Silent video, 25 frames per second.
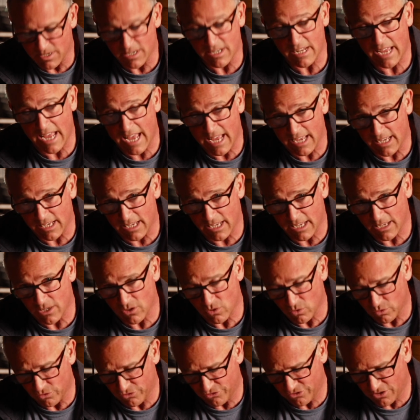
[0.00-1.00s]
and anger and
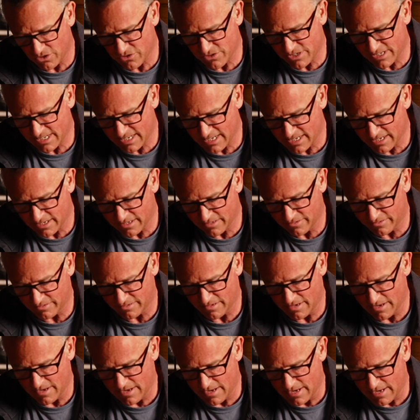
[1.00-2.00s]
also tears.
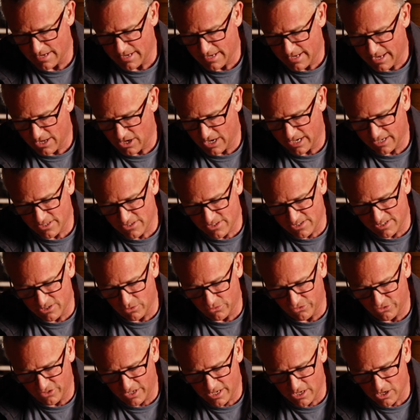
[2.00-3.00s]
And I can still
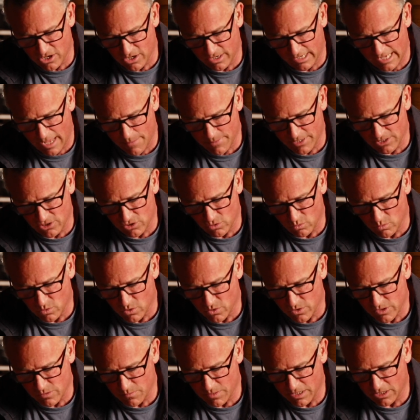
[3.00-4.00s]
see her coming
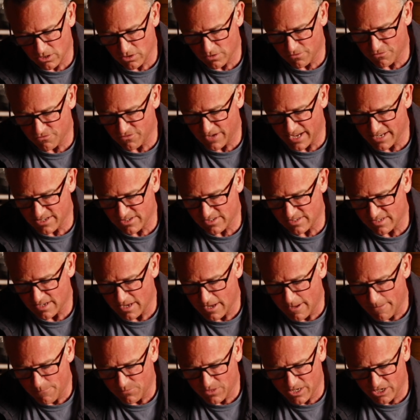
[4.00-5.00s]
towards me, her face
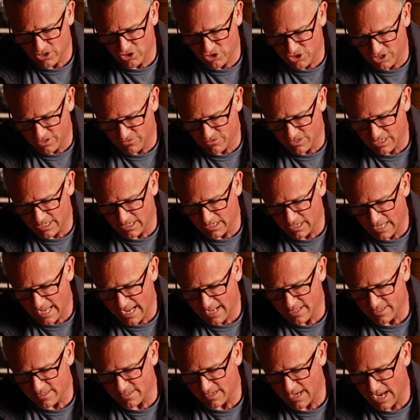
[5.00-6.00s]
a shifting
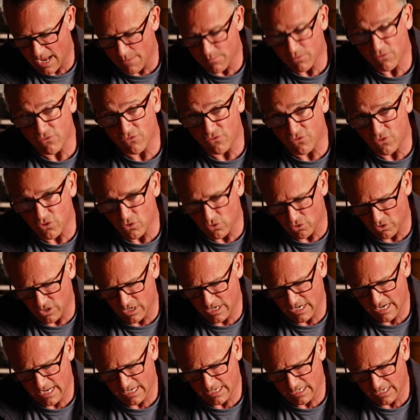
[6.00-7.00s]
landscape of fury
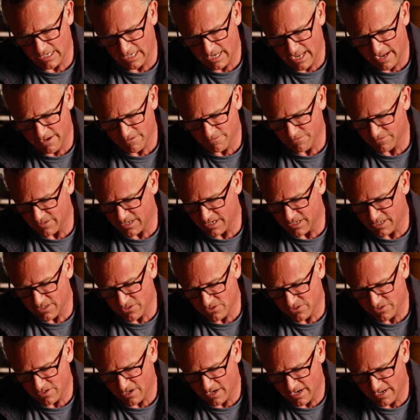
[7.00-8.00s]
and love and
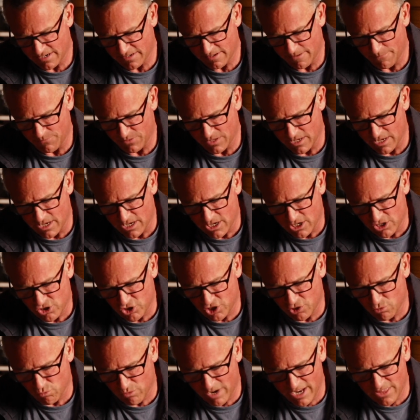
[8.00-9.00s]
insight.
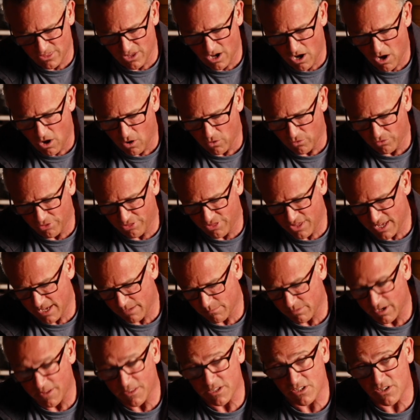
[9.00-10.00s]
She'd read the whole thing
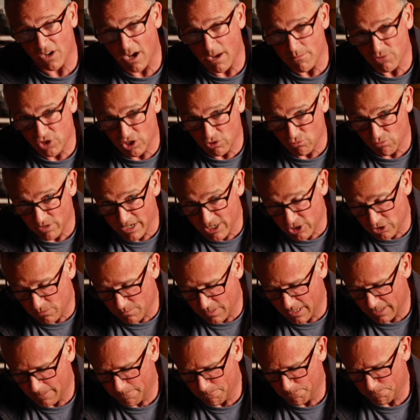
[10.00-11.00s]
by the time she reached
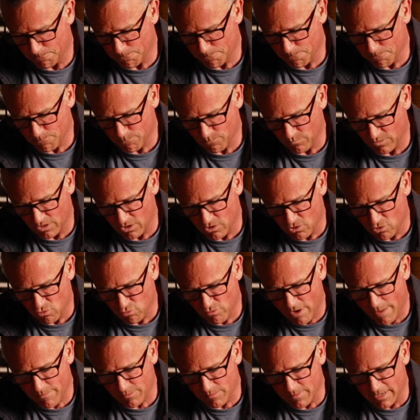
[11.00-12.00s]
me,
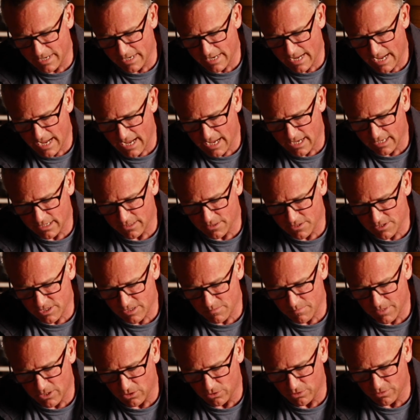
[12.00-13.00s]
wrapped me in a hug that
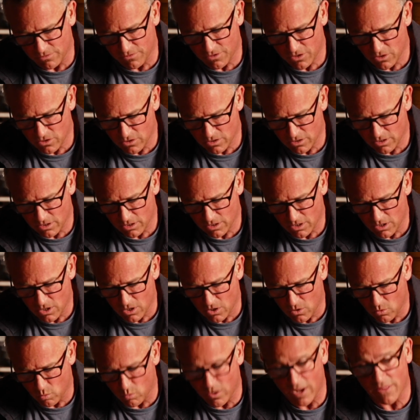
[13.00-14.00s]
smelled of her,
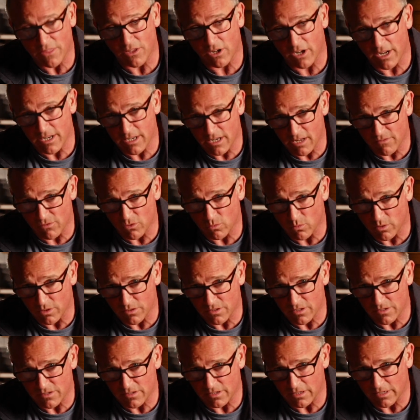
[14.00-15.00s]
one that I never
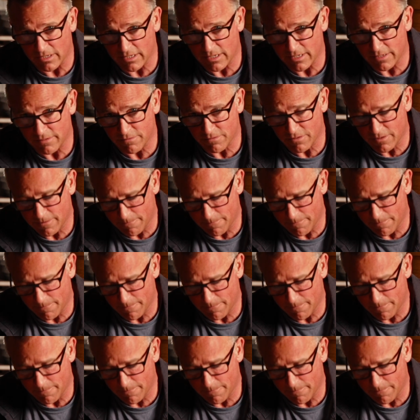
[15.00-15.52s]
wanted to leave.